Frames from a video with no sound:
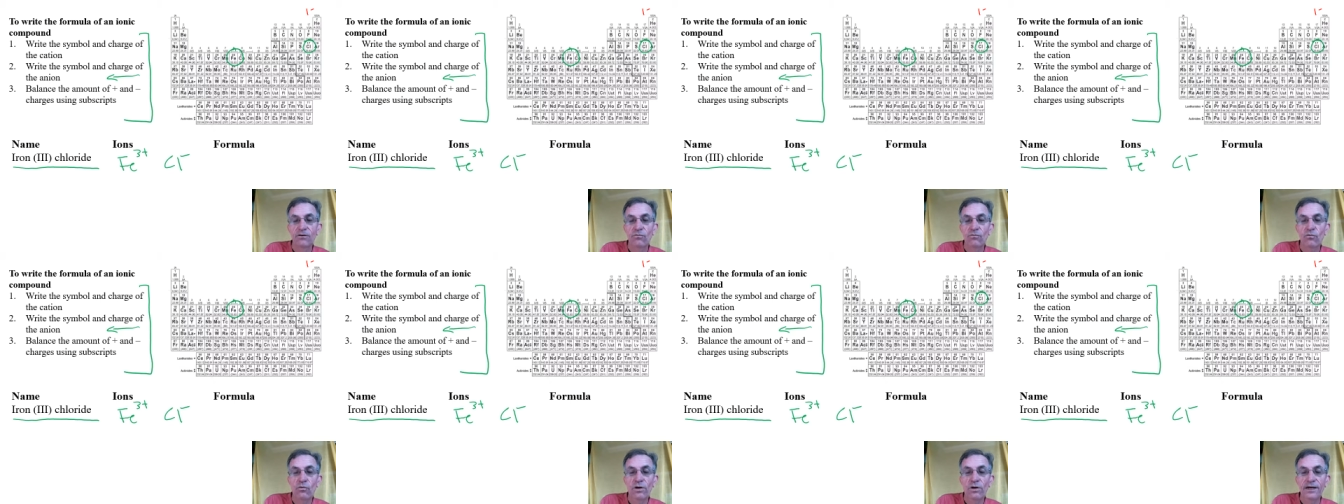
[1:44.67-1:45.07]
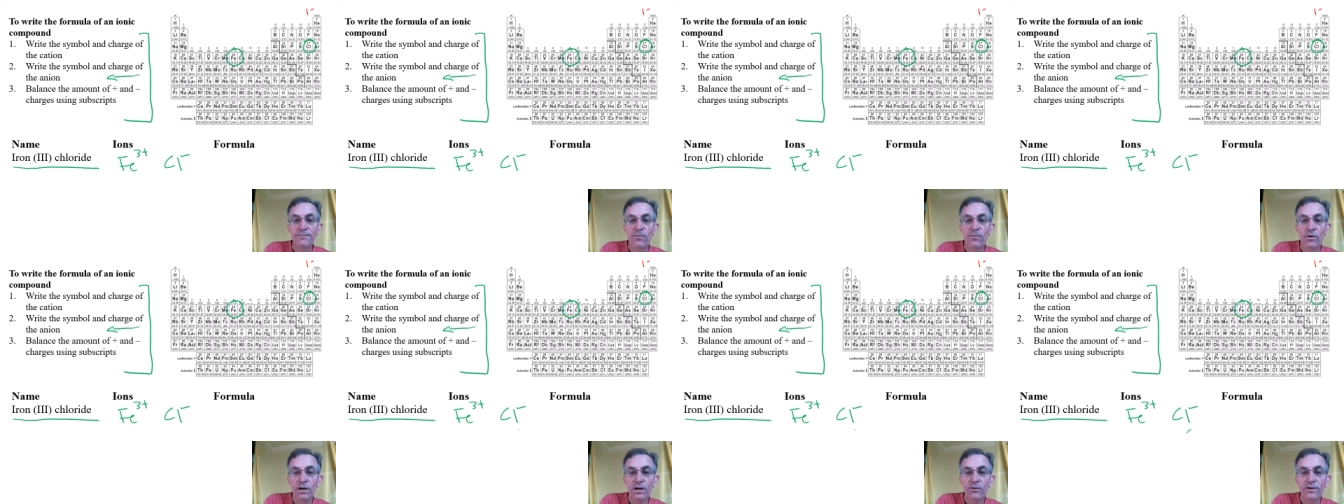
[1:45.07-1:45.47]
One
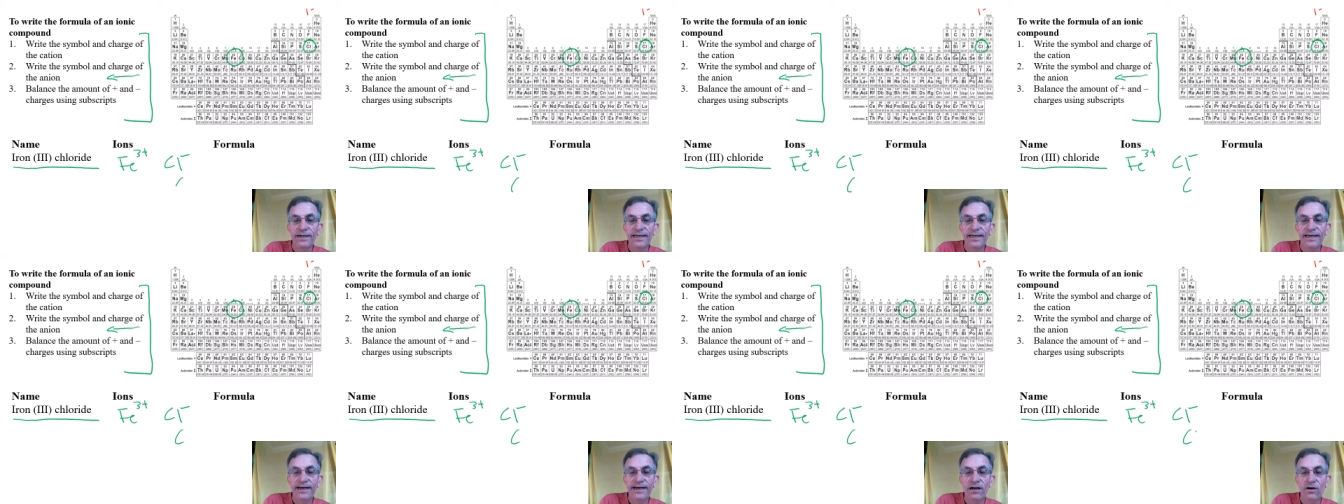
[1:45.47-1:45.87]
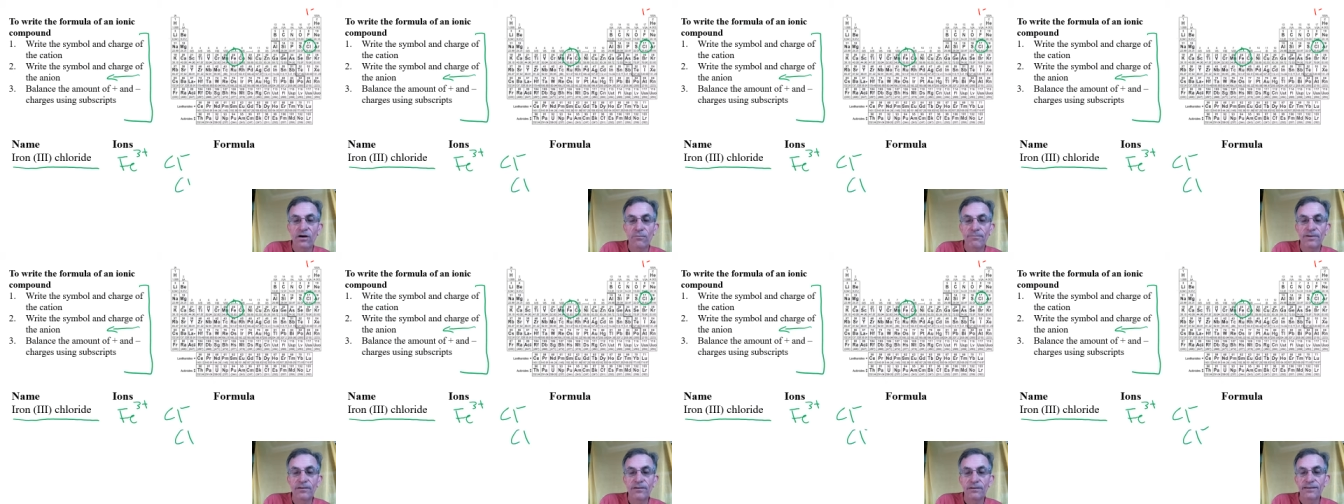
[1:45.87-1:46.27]
more would
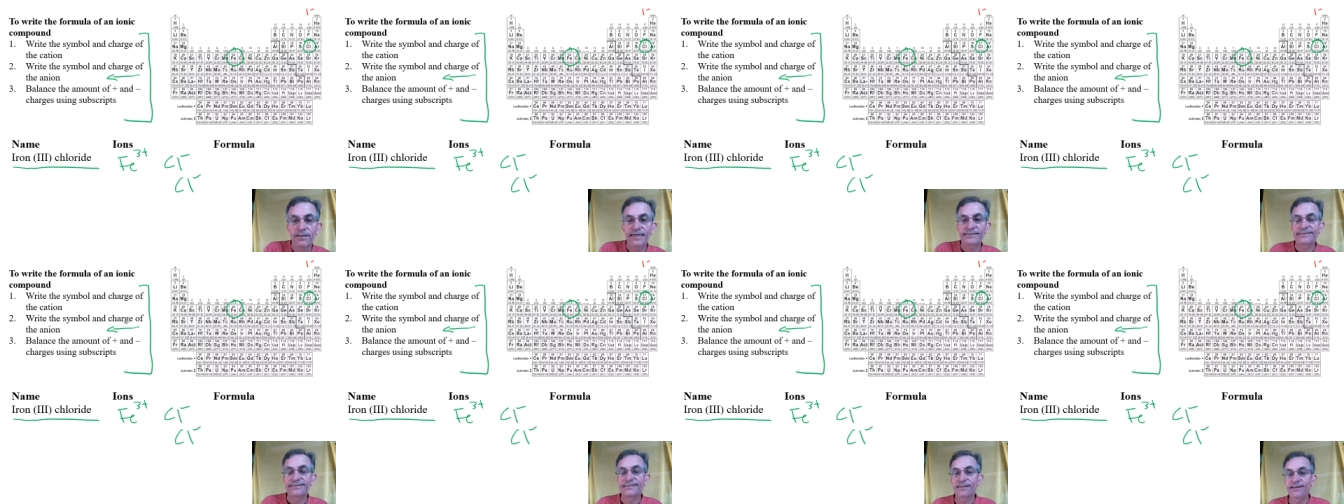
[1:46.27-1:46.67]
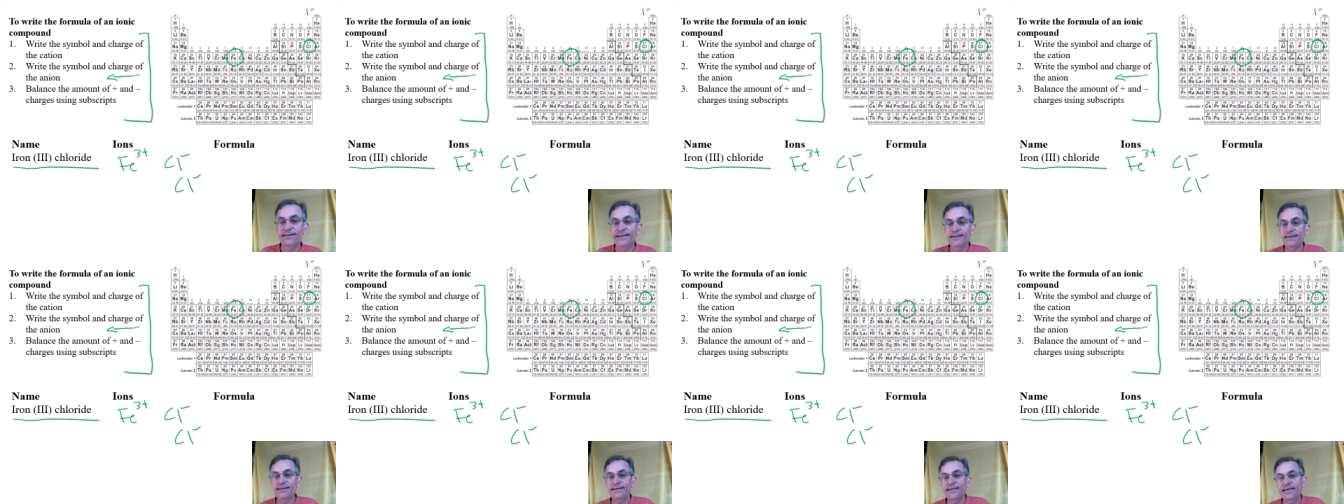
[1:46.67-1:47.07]
help. That still ain't
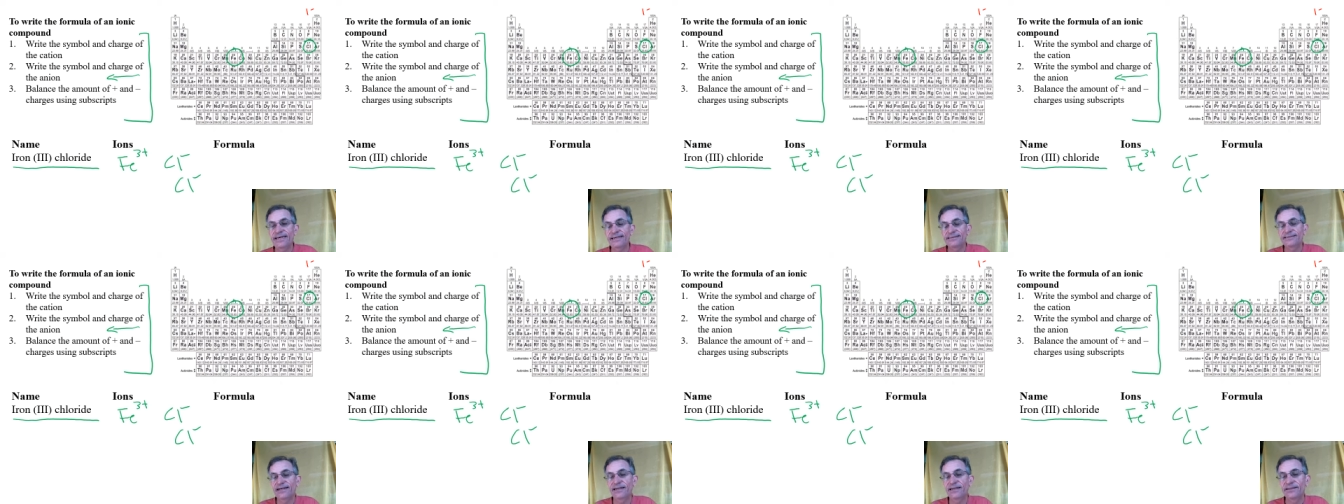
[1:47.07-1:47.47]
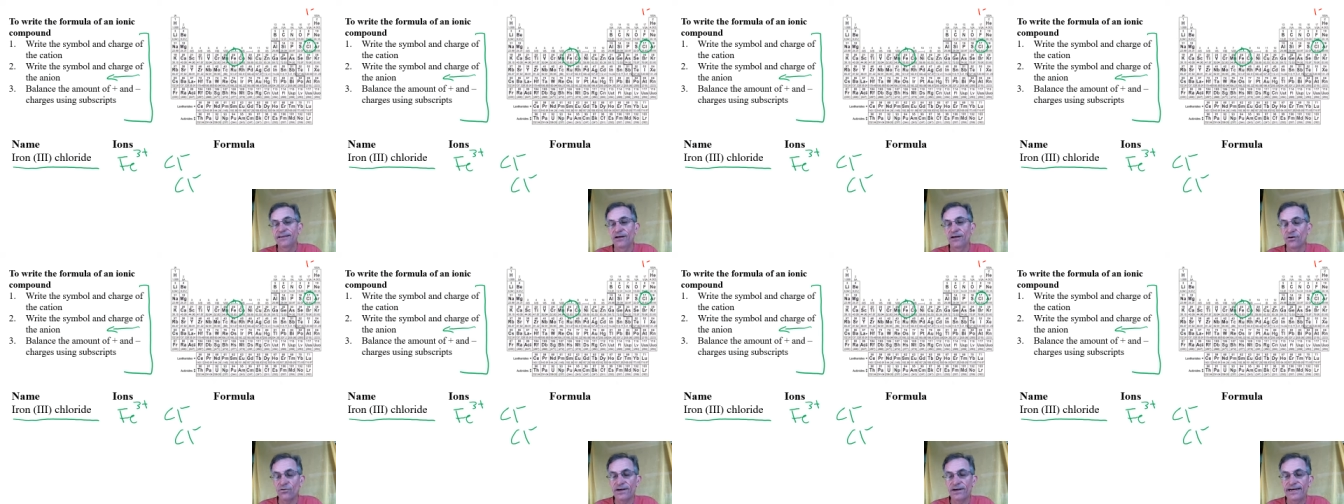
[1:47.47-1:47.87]
going to get it done
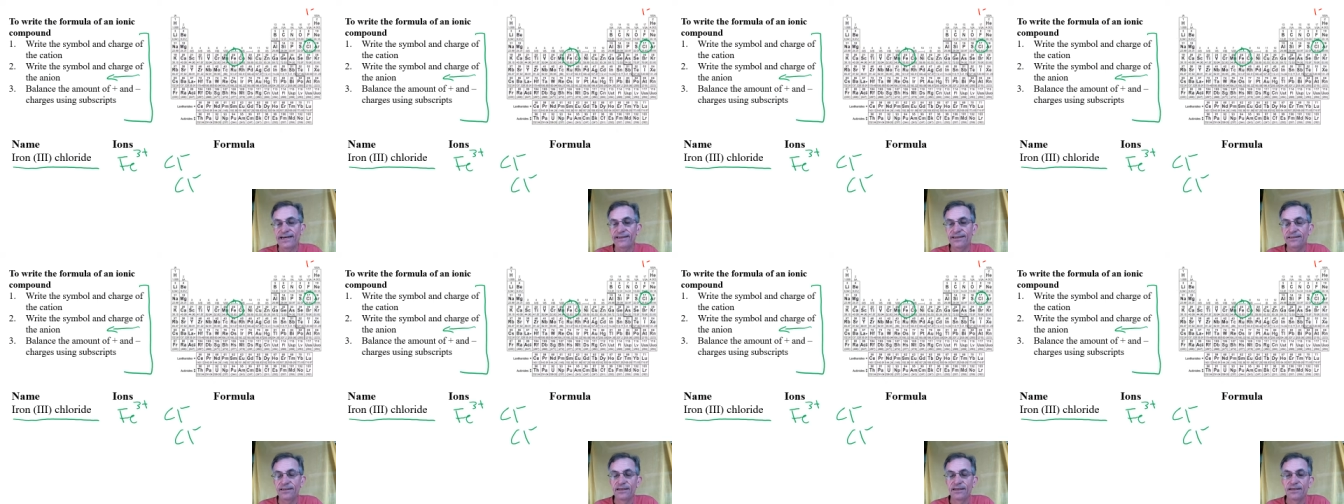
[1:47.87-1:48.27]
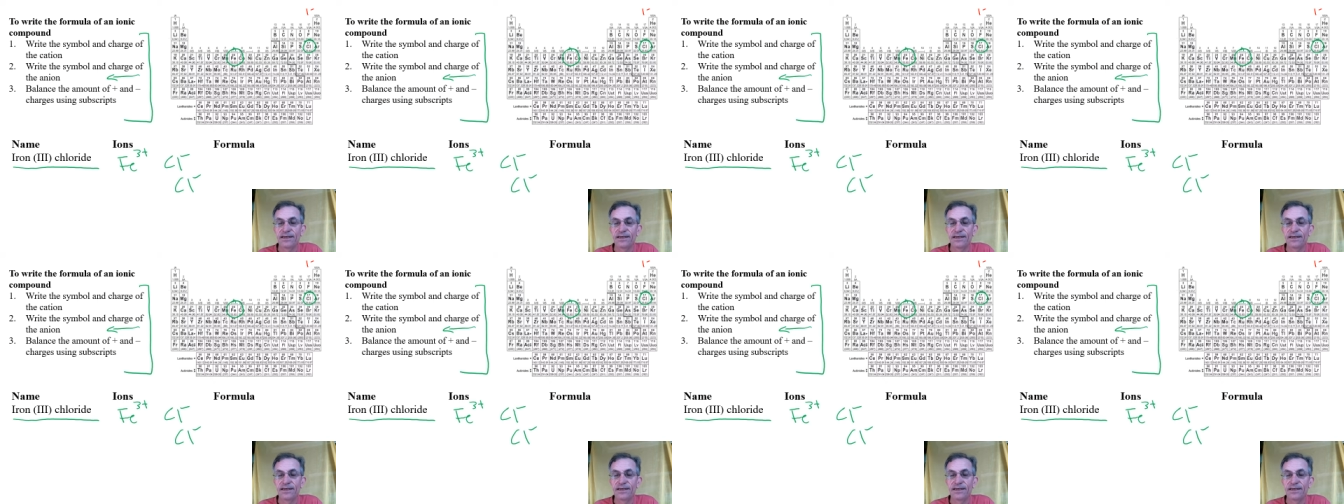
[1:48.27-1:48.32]
though, right?